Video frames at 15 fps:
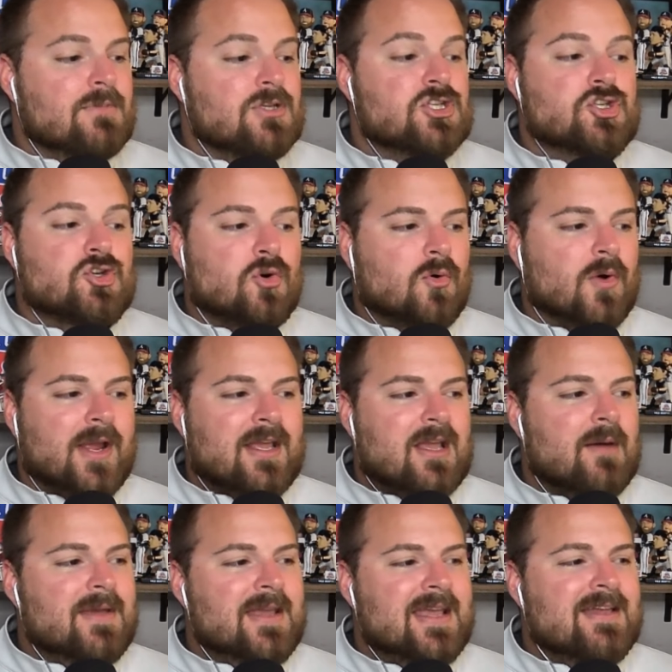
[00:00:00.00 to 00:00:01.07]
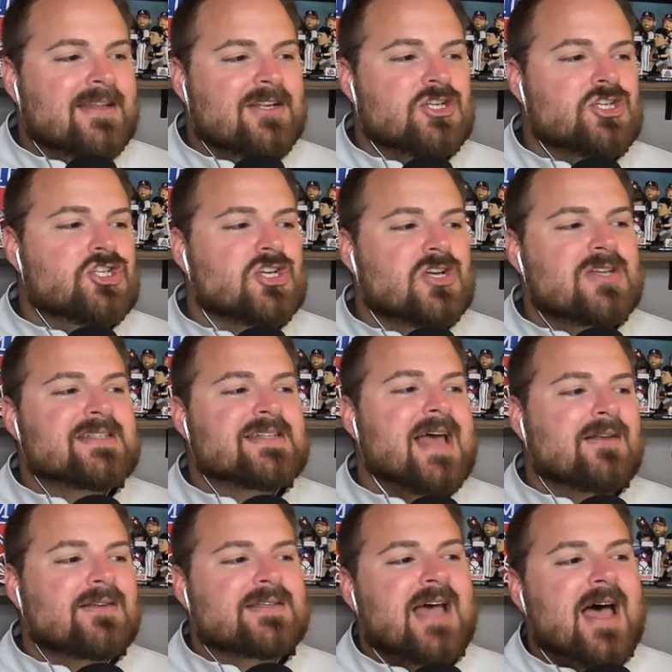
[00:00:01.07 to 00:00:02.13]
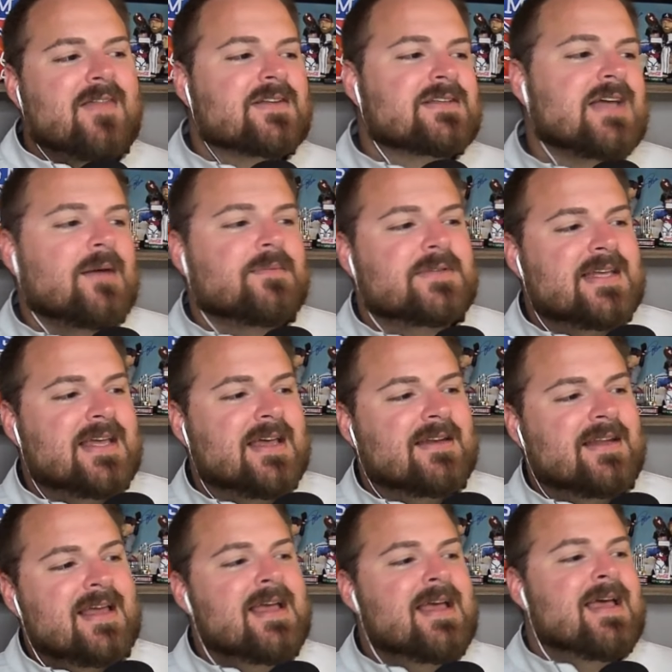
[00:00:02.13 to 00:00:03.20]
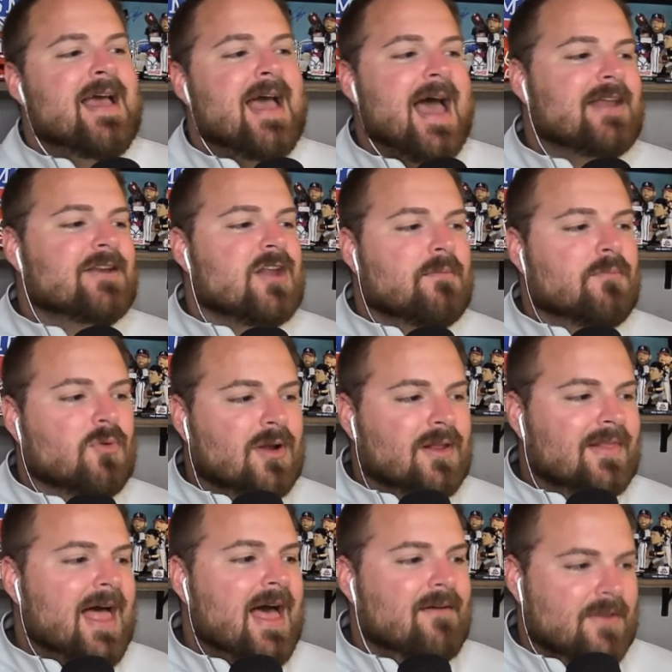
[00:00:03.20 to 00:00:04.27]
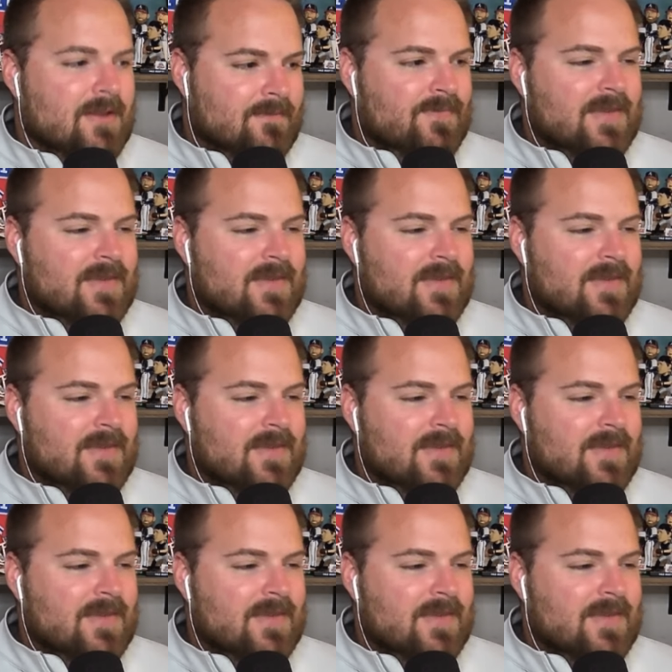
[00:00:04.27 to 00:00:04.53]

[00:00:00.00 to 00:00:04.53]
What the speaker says: Missouri coming in just outside the top 10 at number 11.